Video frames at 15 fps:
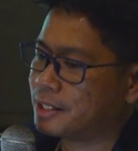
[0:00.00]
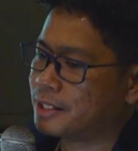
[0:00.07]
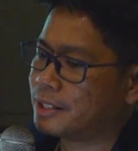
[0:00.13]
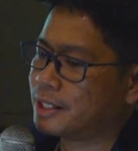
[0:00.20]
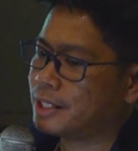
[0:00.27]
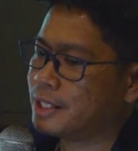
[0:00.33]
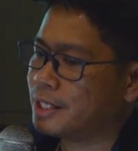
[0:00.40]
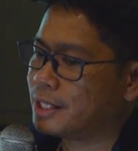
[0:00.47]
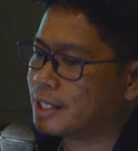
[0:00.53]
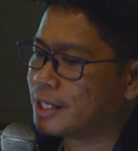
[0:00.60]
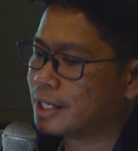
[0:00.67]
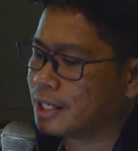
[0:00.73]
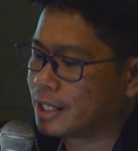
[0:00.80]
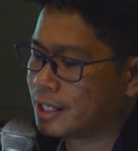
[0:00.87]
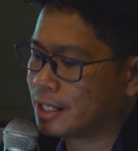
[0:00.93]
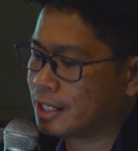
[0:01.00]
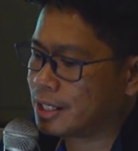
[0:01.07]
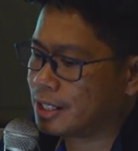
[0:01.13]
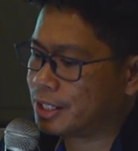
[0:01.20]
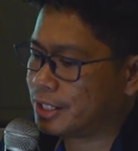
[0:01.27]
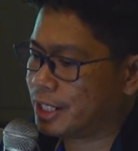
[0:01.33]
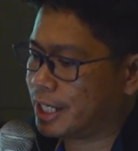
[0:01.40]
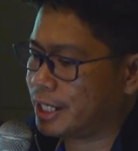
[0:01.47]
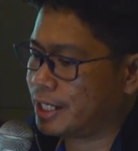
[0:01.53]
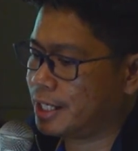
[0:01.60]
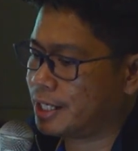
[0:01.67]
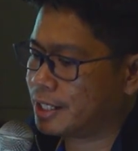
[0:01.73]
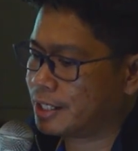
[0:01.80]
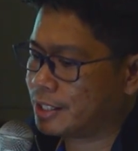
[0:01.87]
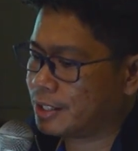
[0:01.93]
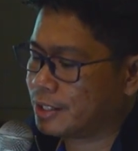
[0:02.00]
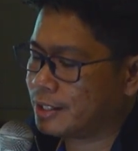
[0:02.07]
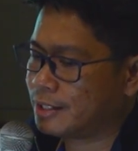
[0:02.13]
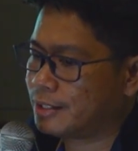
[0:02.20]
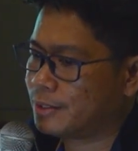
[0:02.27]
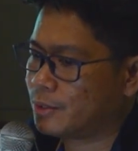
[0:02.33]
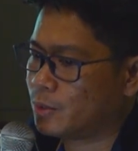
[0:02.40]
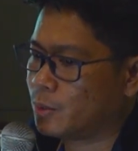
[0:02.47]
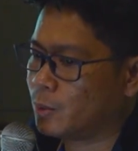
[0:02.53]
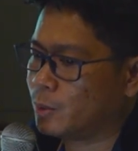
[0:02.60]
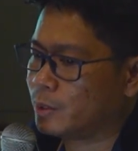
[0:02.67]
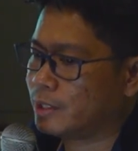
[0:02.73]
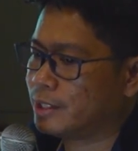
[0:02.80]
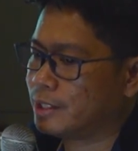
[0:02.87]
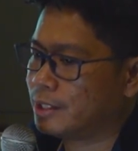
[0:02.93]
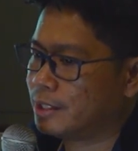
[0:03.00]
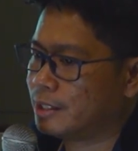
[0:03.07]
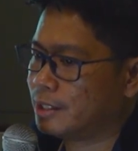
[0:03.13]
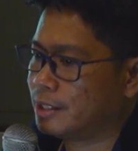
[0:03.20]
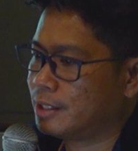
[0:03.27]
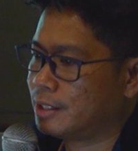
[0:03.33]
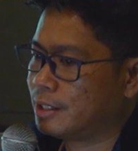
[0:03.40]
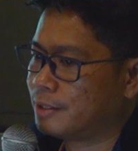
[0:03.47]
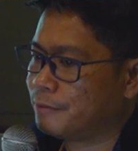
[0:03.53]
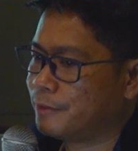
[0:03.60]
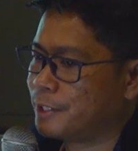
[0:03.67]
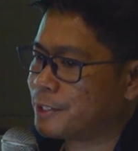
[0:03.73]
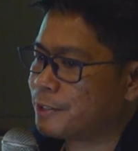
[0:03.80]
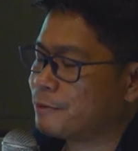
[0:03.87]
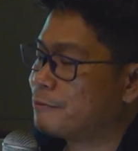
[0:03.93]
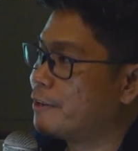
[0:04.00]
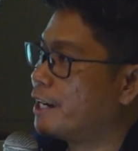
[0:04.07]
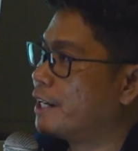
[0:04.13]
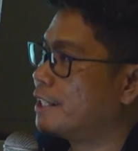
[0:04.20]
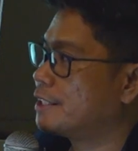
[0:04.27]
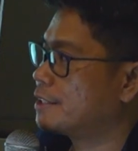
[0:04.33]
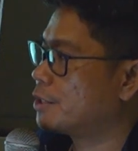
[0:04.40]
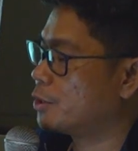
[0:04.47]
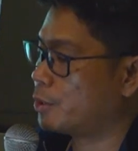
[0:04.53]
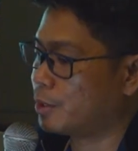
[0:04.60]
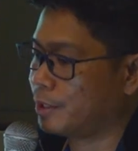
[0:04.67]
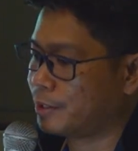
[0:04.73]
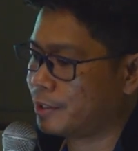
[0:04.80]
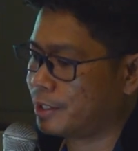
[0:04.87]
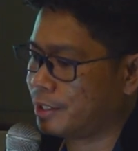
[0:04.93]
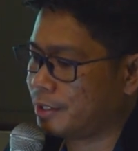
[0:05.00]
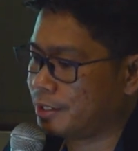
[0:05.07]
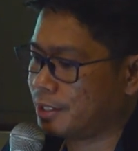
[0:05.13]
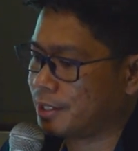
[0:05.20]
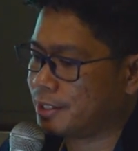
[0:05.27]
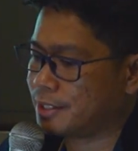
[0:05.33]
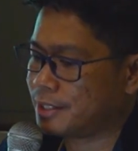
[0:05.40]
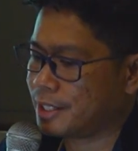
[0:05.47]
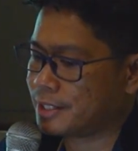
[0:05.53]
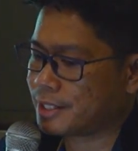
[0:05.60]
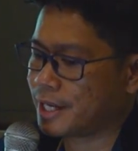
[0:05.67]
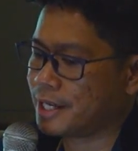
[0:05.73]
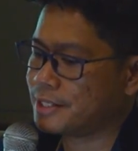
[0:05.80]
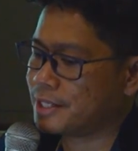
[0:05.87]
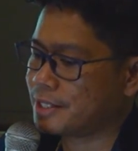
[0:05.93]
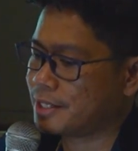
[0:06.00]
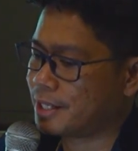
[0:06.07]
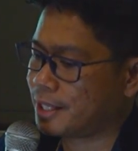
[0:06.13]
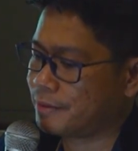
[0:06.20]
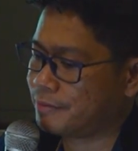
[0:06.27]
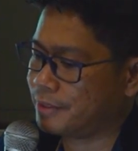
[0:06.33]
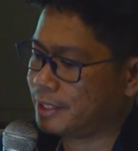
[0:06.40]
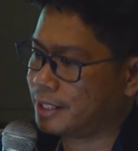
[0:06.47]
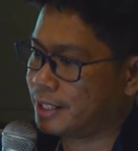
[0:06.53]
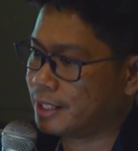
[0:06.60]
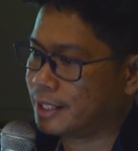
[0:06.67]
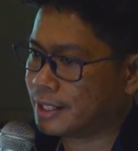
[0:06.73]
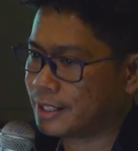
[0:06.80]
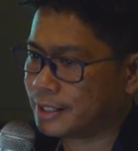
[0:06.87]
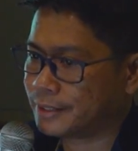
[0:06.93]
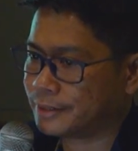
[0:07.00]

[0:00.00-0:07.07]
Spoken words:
currently running all the feature files or all the test cases that I've written.